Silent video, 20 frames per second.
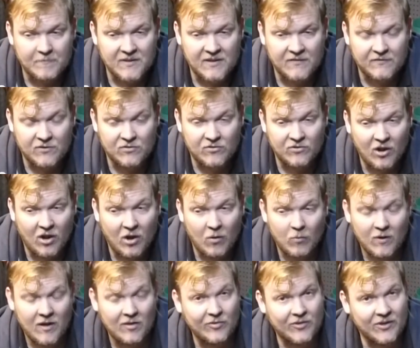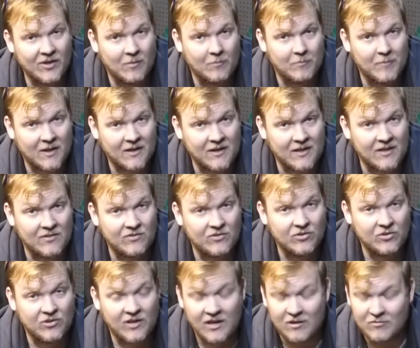If you start welding up
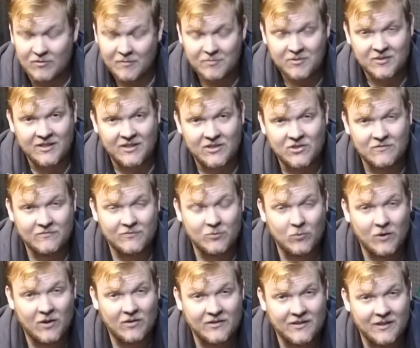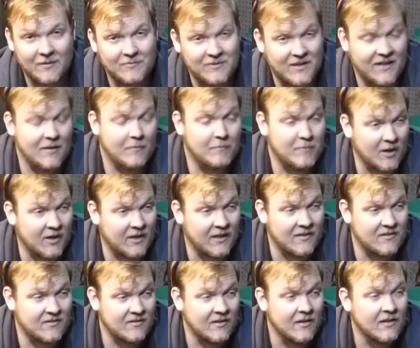buckets, you get a reputation for welding up digger
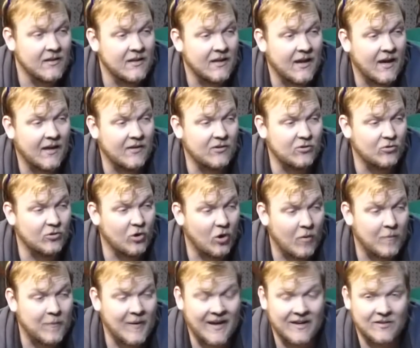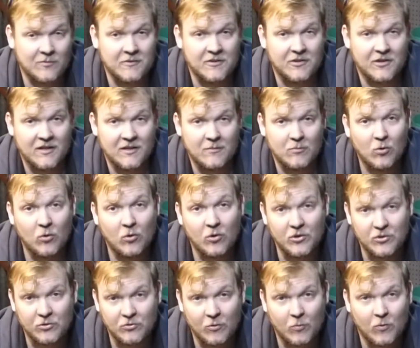buckets, and you're not a blacksmith
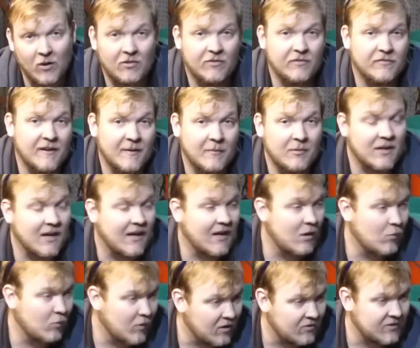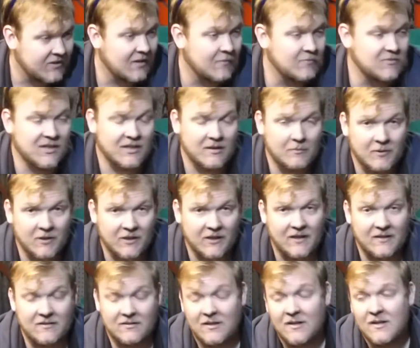anymore, you're a welder fabricator welding up digger
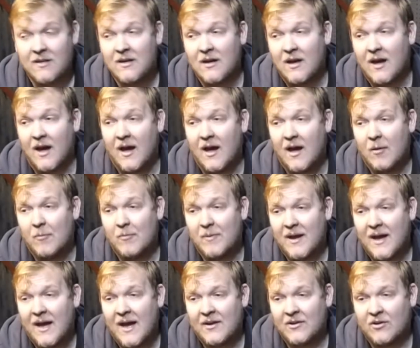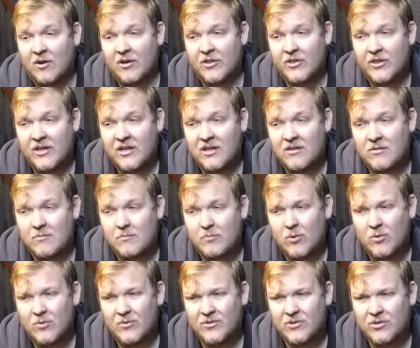buckets. And I think it's
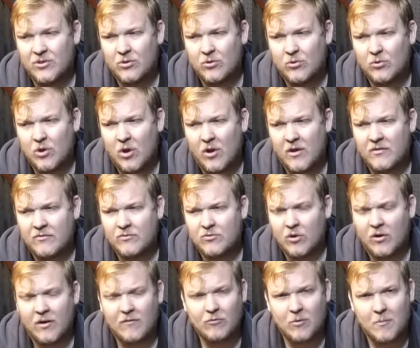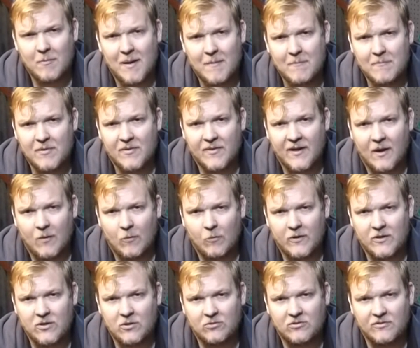important to kind of try and remember that
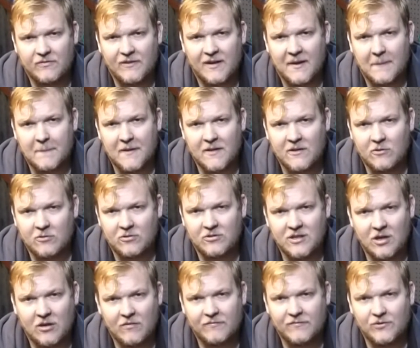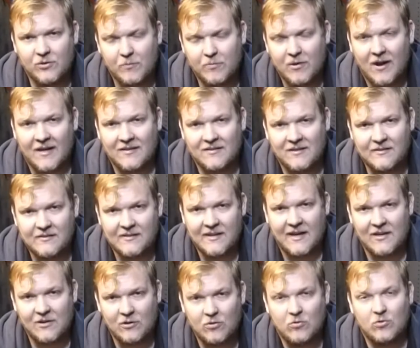when you're developing yourself, your practice
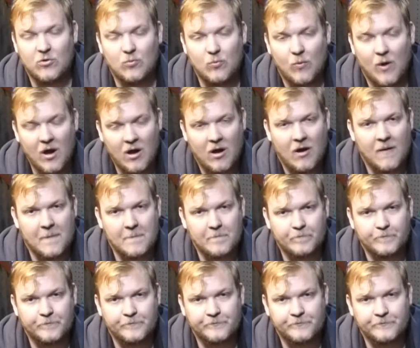and who you are.